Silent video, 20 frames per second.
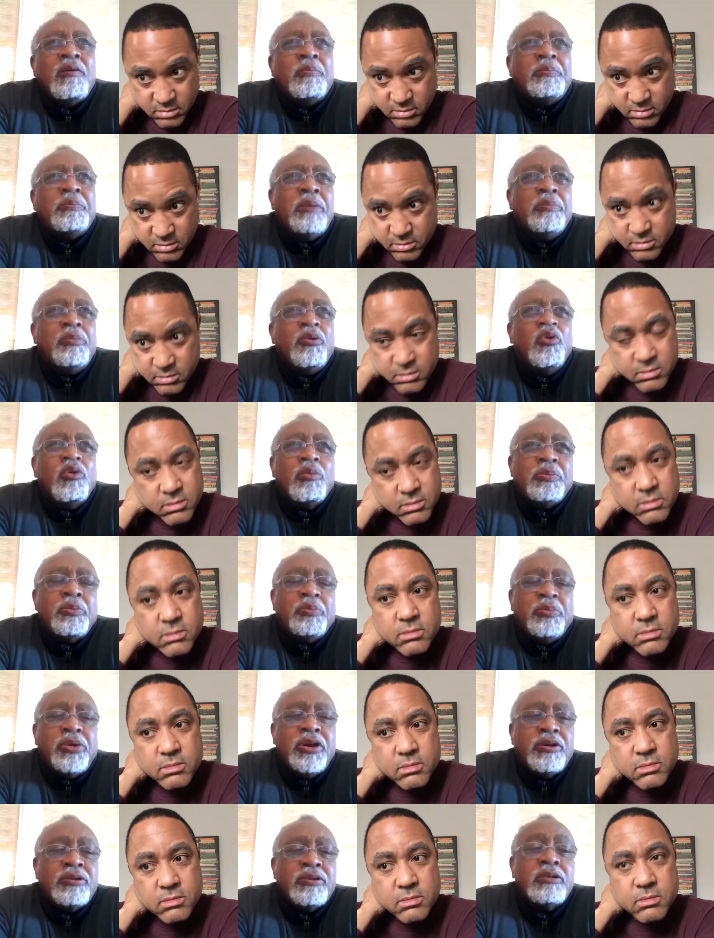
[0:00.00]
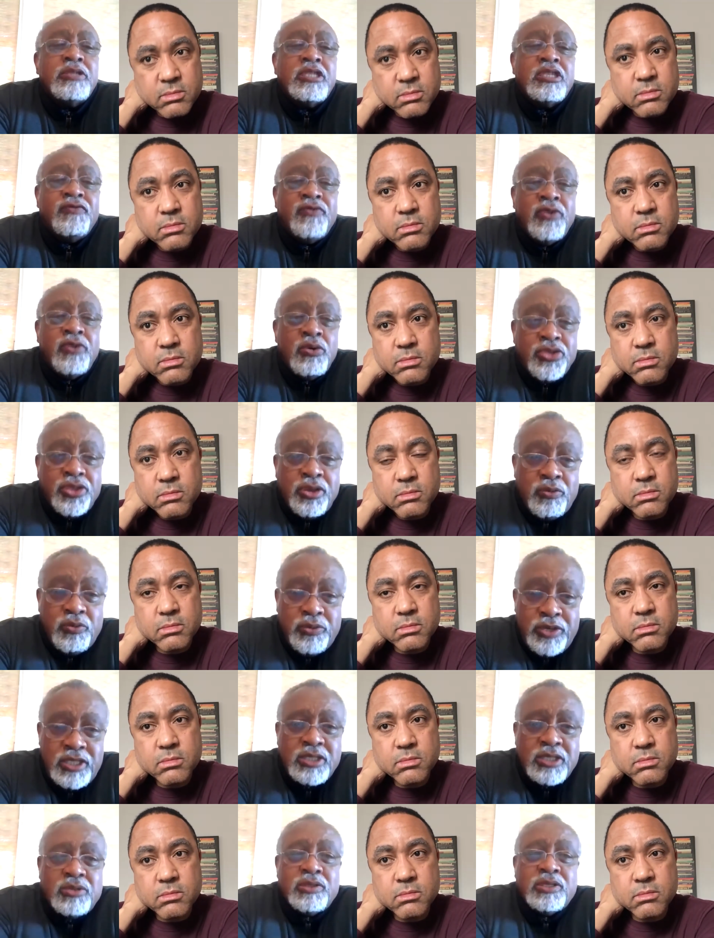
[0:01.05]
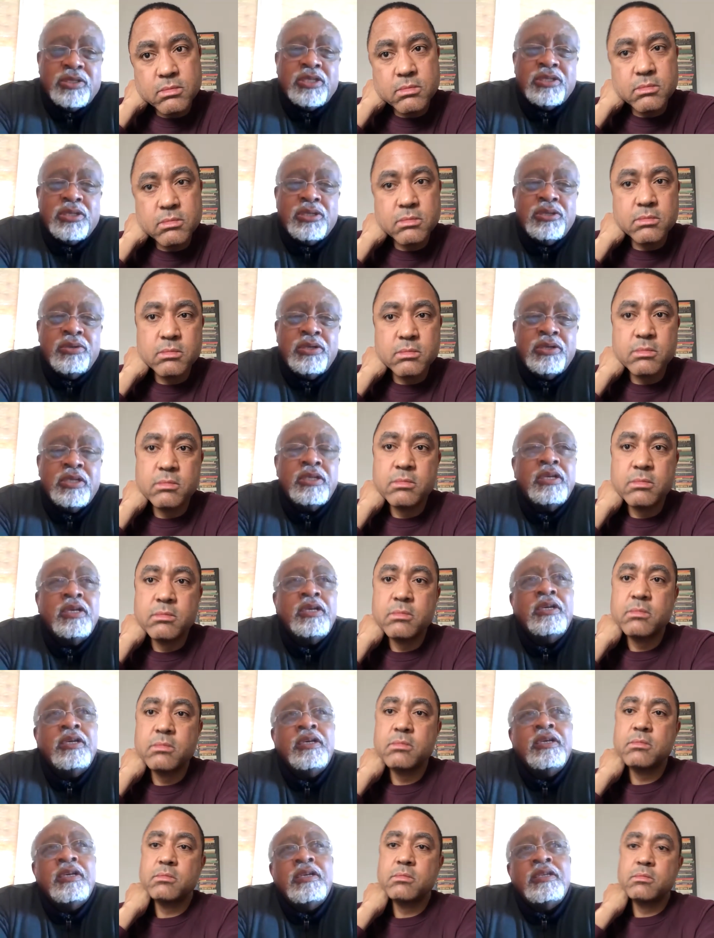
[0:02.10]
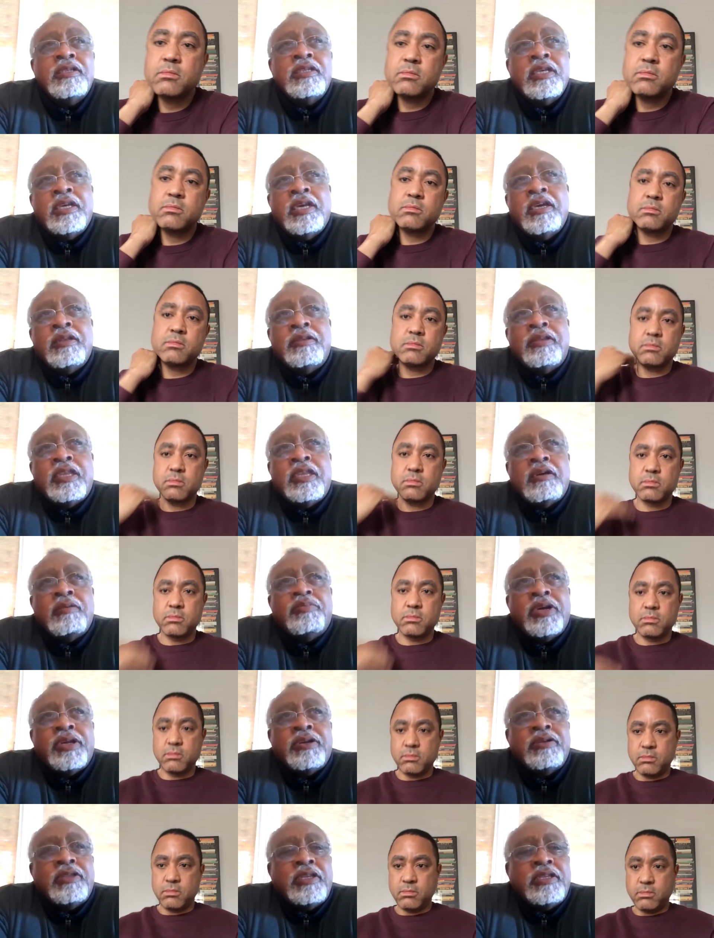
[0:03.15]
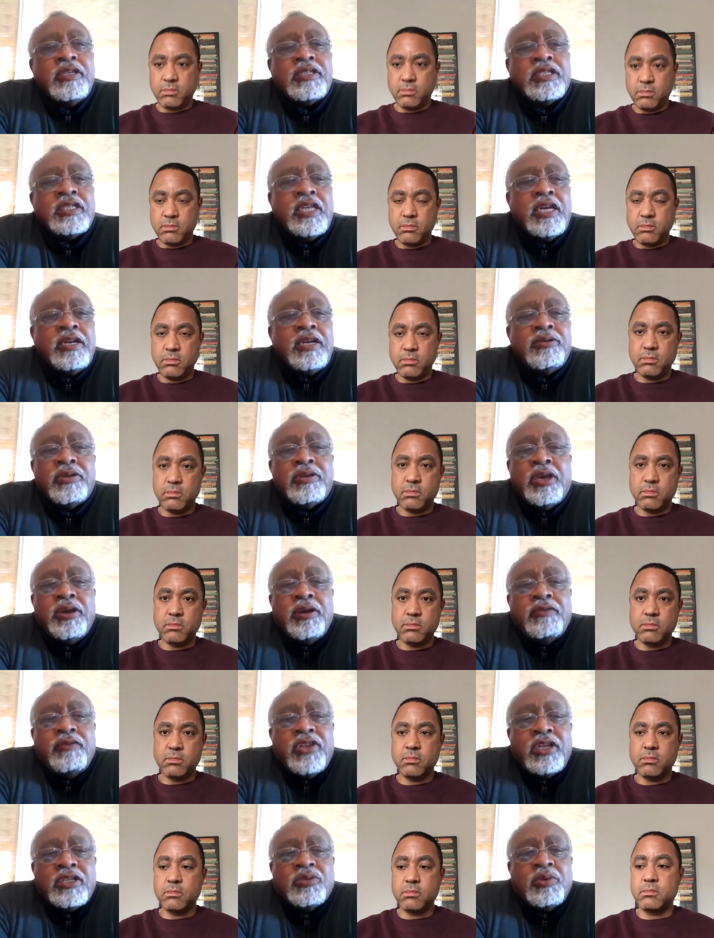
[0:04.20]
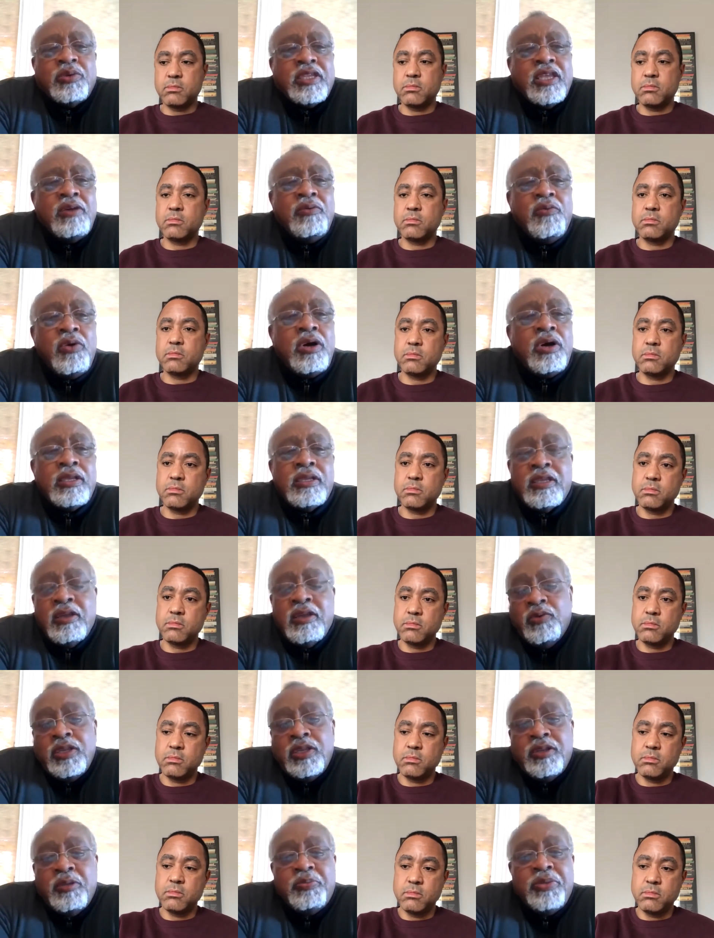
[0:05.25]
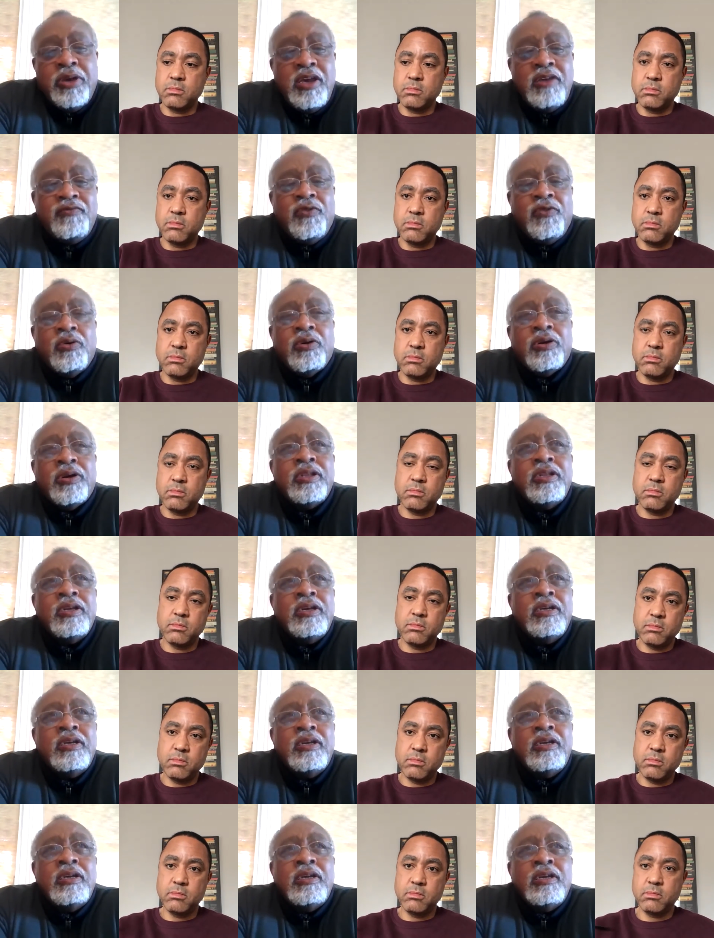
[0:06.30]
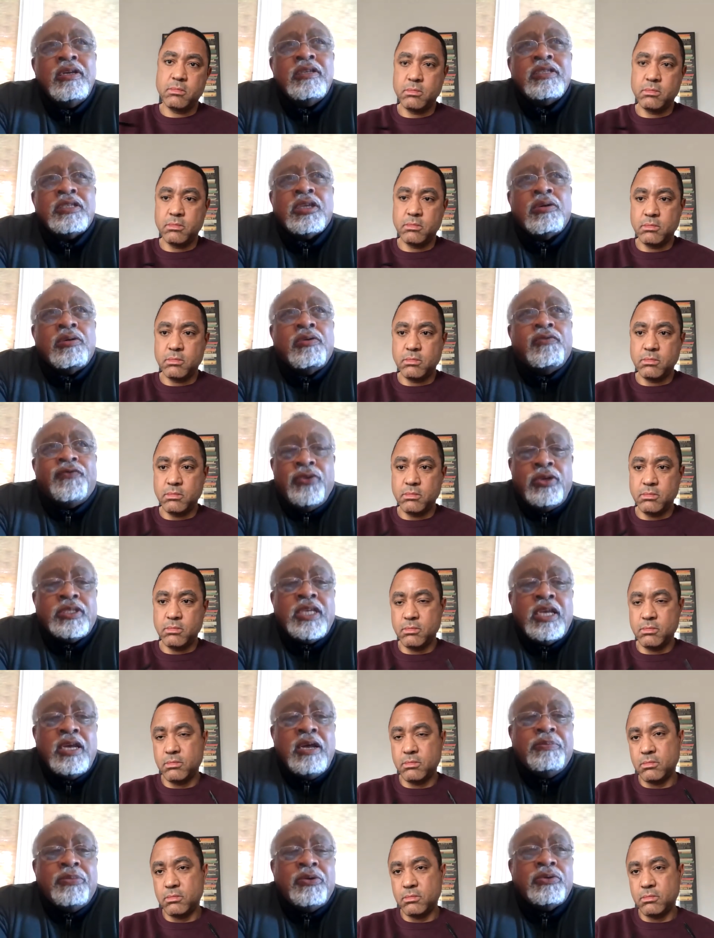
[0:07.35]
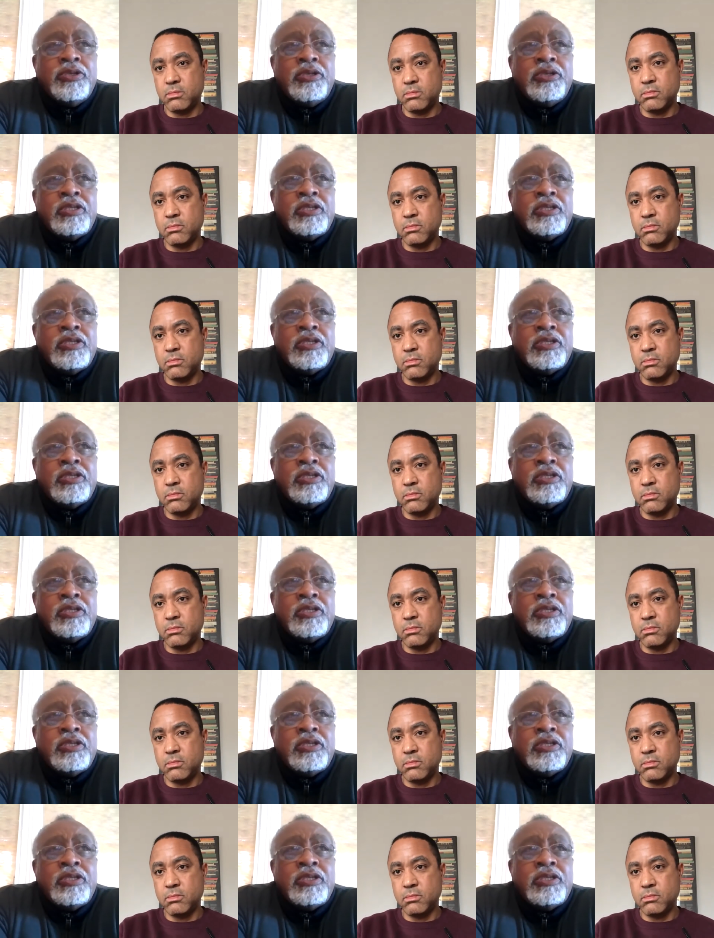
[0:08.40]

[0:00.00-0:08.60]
Speaker 1: people who are prepared to devote their resources to it to get uh, better than the standard care if that's what they want. They're willing to pay for it. So, for example, you